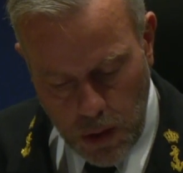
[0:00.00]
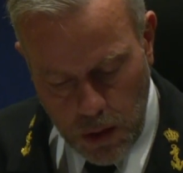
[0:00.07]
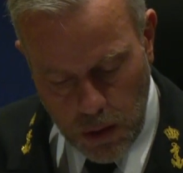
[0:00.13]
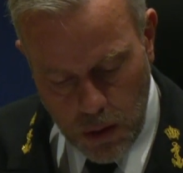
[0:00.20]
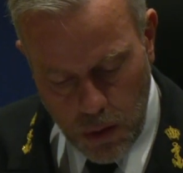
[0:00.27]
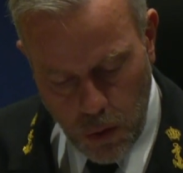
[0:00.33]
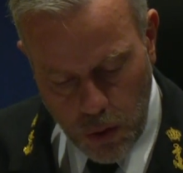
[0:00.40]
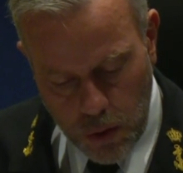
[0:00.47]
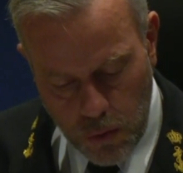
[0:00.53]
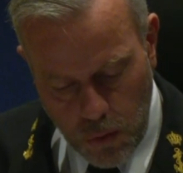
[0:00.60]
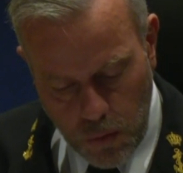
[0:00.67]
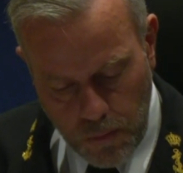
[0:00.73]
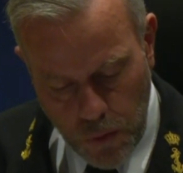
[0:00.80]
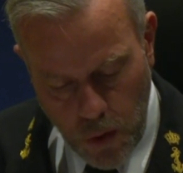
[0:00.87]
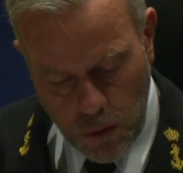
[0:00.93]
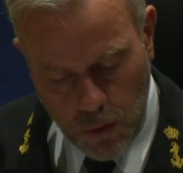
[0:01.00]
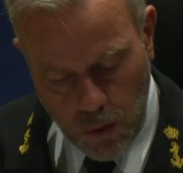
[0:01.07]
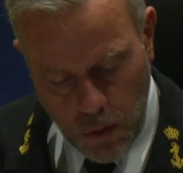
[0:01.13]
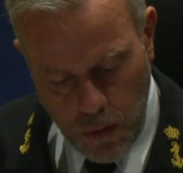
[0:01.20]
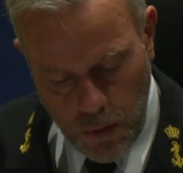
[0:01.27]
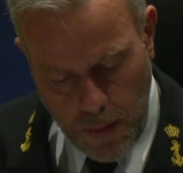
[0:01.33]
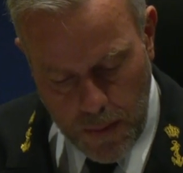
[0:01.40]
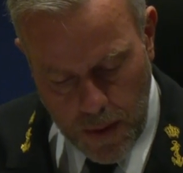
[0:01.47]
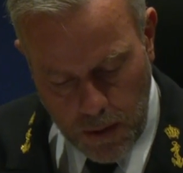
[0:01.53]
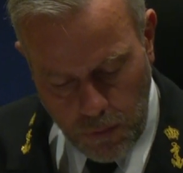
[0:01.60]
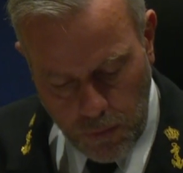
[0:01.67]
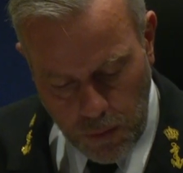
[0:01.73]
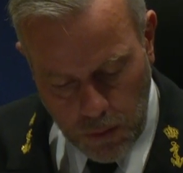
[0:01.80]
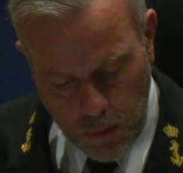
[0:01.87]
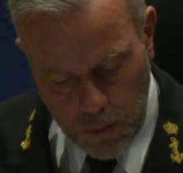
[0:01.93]
in the courtroom, not on the
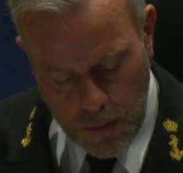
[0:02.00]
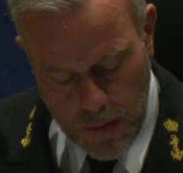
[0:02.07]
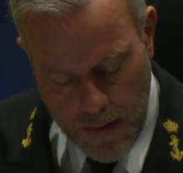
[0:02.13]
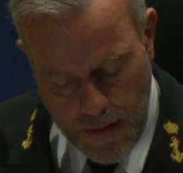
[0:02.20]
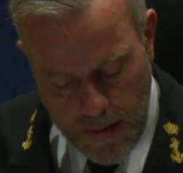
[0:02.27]
battlefield,